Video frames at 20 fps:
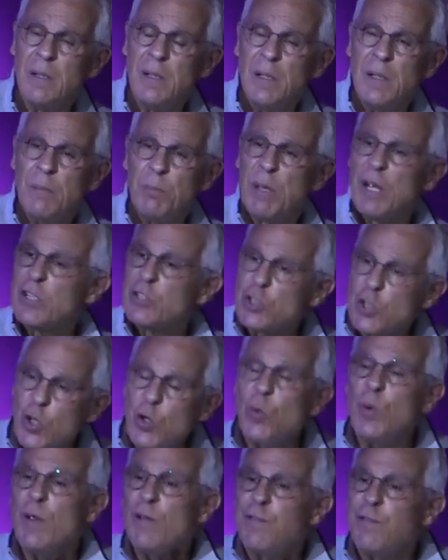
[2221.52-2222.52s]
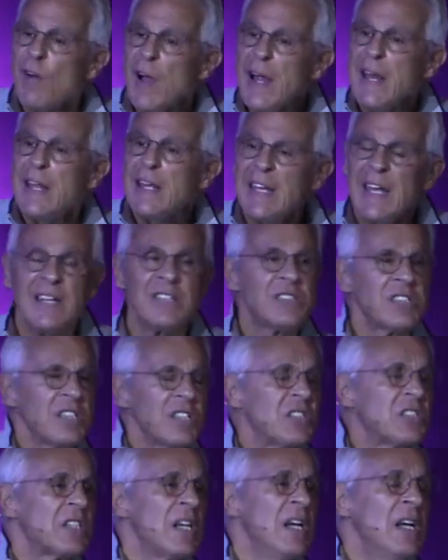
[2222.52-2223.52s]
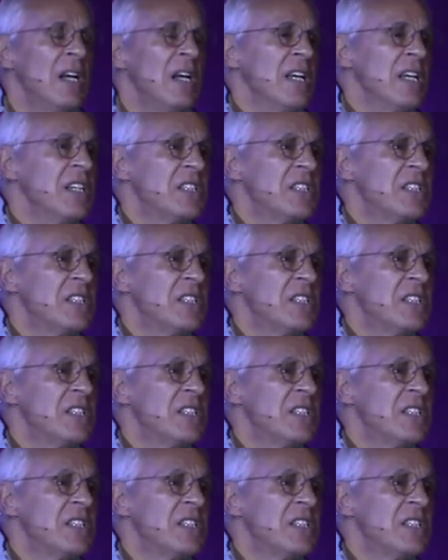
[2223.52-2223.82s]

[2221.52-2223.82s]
because who we fight against is, is